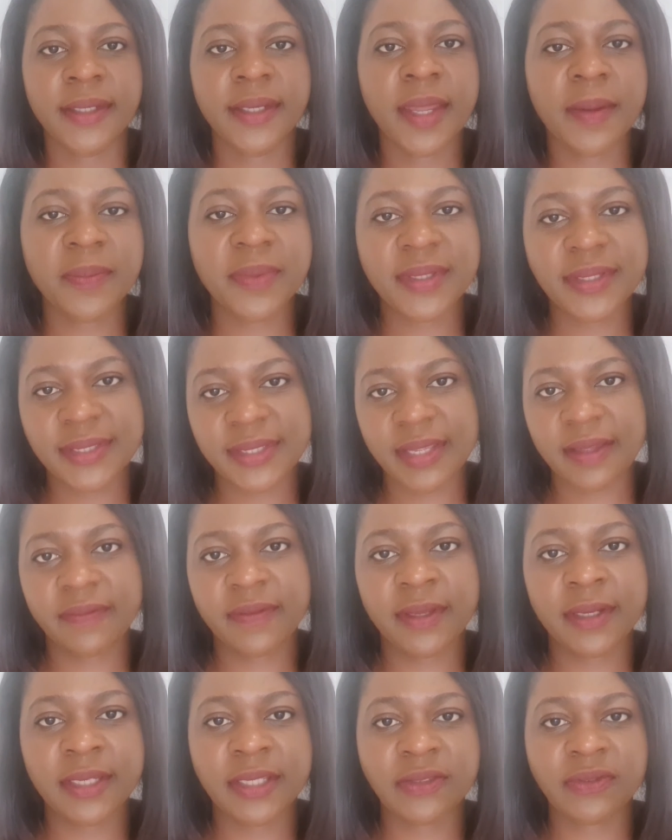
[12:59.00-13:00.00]
Number
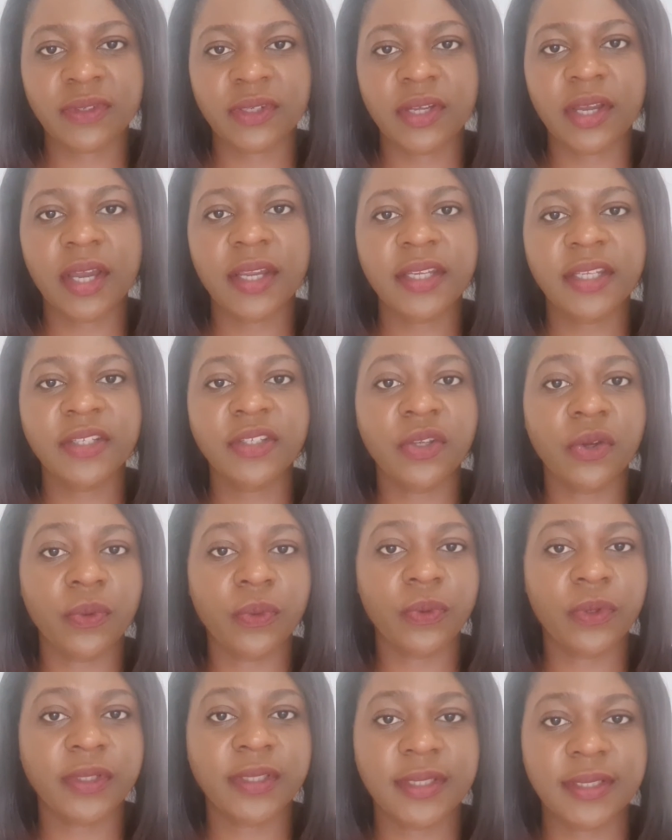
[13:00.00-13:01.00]
7 is regarding your
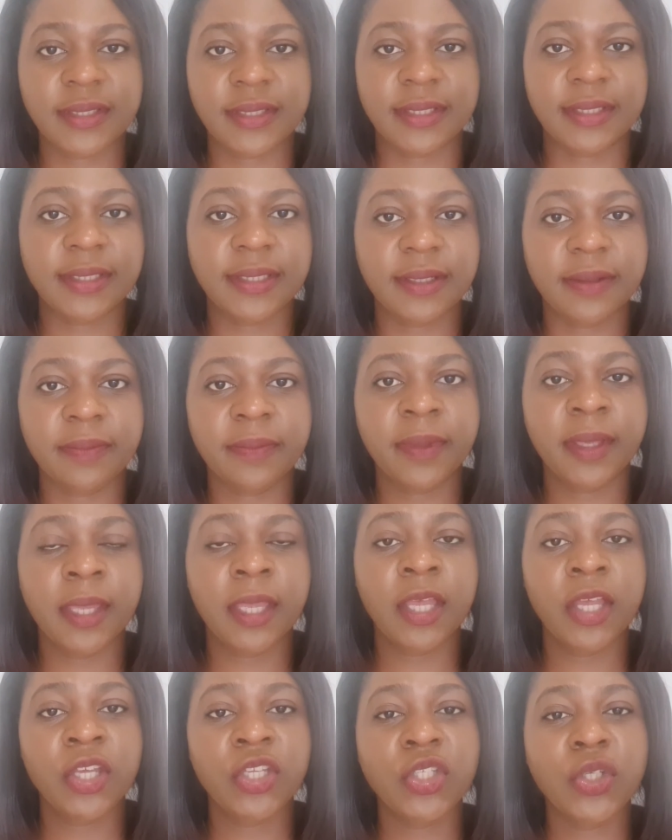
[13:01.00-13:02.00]
water system.
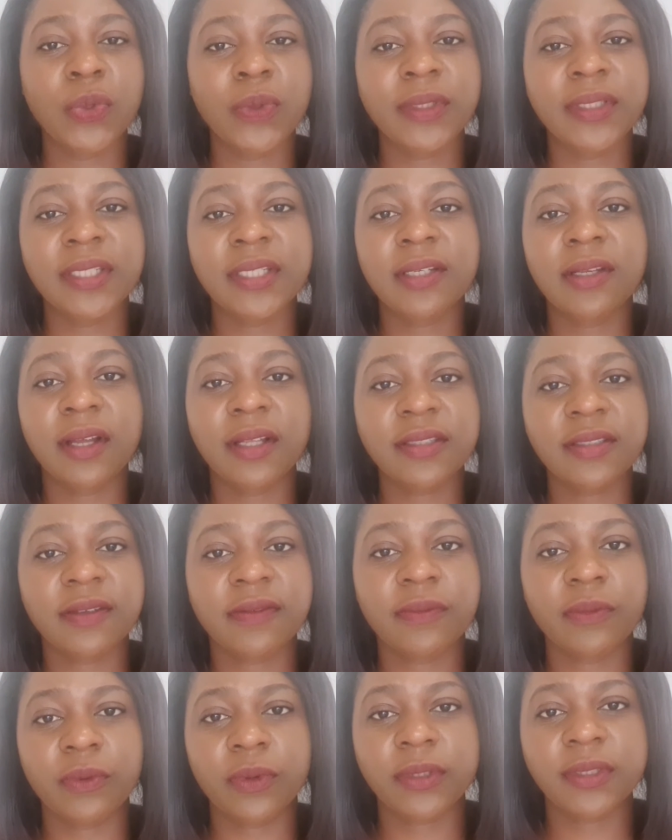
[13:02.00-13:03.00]
You will need lots
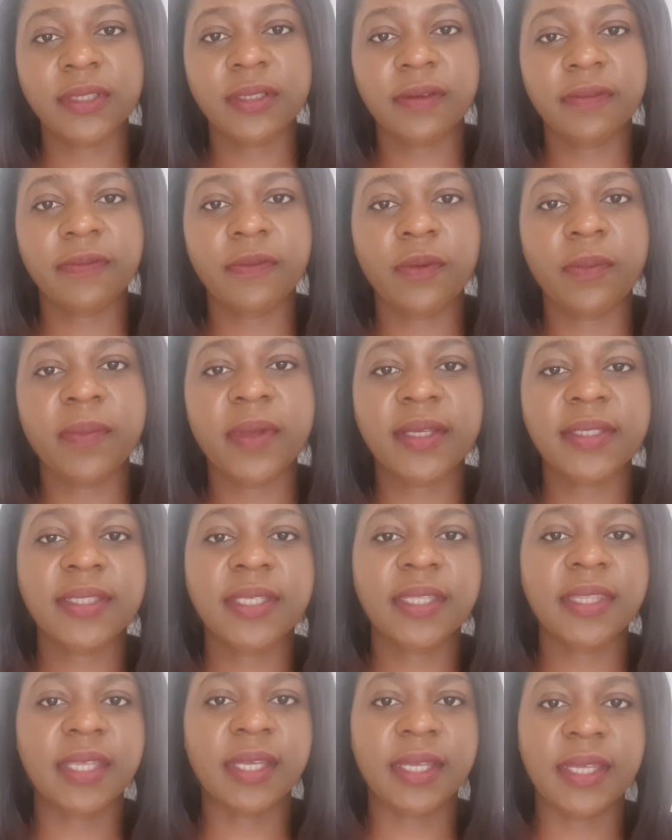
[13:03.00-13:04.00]
of water for mixing